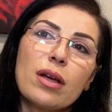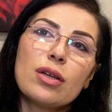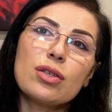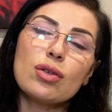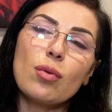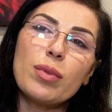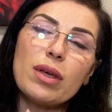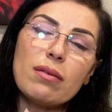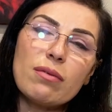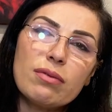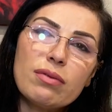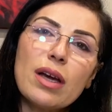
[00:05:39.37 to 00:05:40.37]
So being
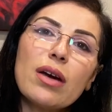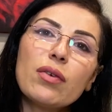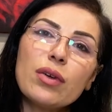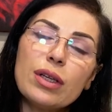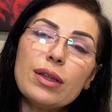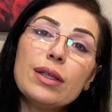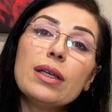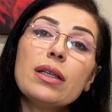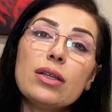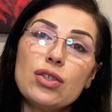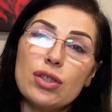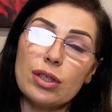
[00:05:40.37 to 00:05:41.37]
very
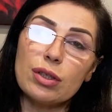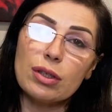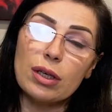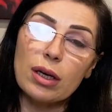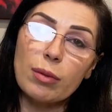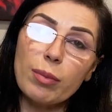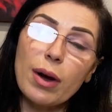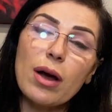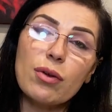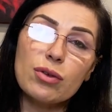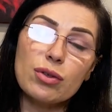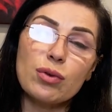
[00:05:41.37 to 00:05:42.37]
diligent about
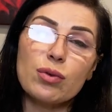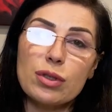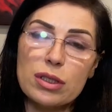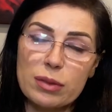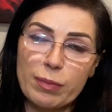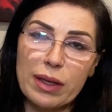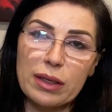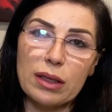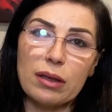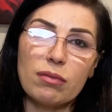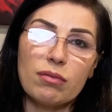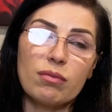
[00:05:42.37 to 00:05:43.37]
your
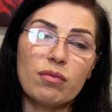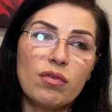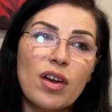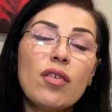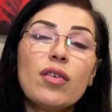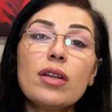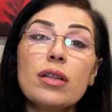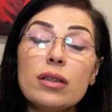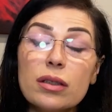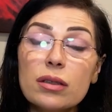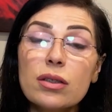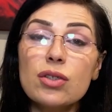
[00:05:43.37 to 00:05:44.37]
spending, very
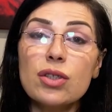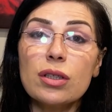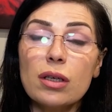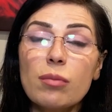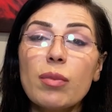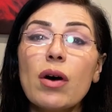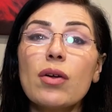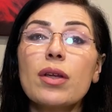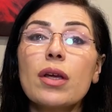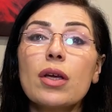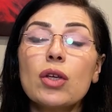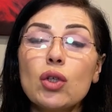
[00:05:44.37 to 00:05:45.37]
diligent about
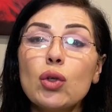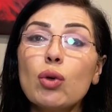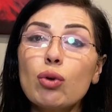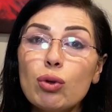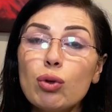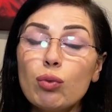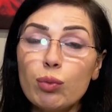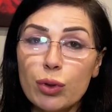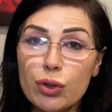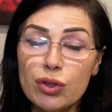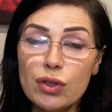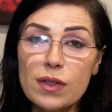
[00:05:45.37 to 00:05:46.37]
your new
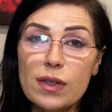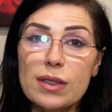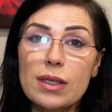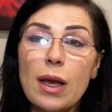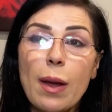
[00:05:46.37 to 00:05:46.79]
purchases.